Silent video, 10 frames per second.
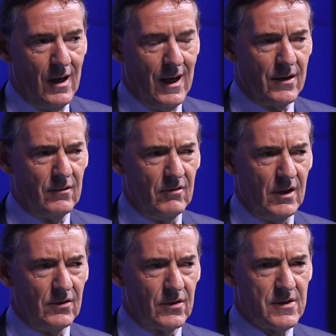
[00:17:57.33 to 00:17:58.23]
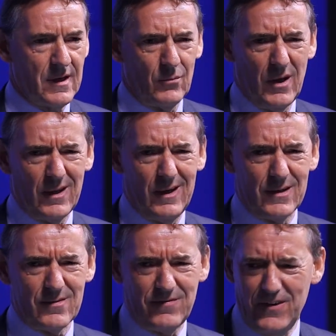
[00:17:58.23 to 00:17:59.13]
I don't really understand why that
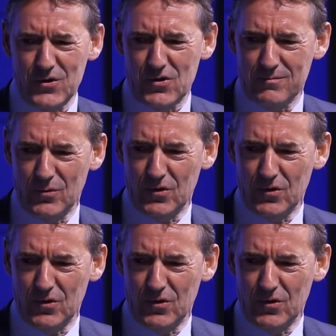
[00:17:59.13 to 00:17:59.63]
hasn't featured